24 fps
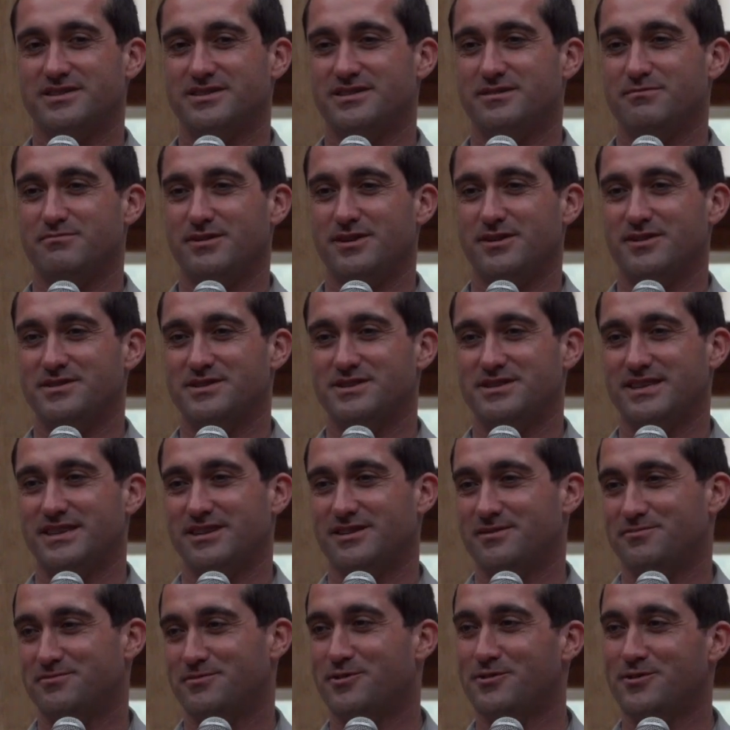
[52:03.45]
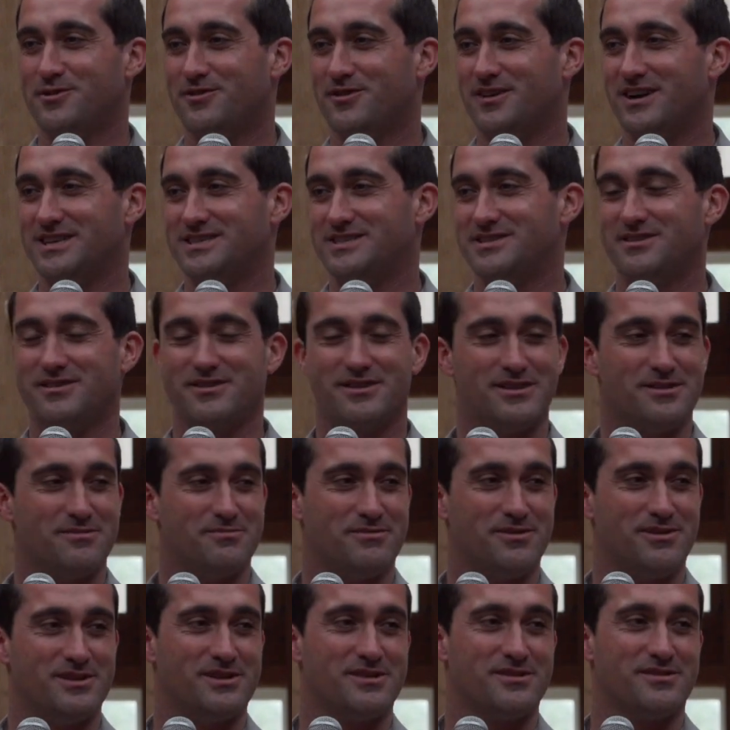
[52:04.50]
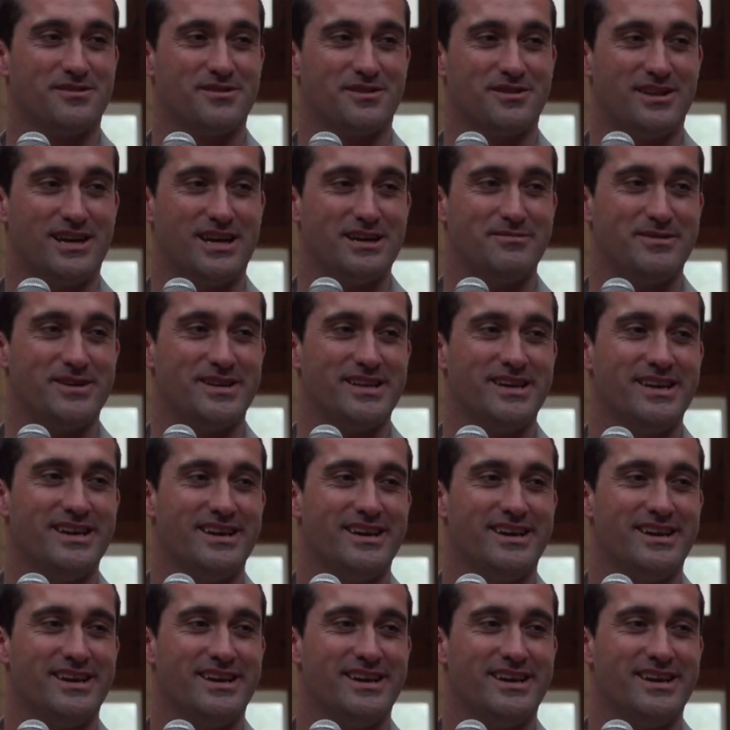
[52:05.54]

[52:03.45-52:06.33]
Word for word: this the most in a polarized political climate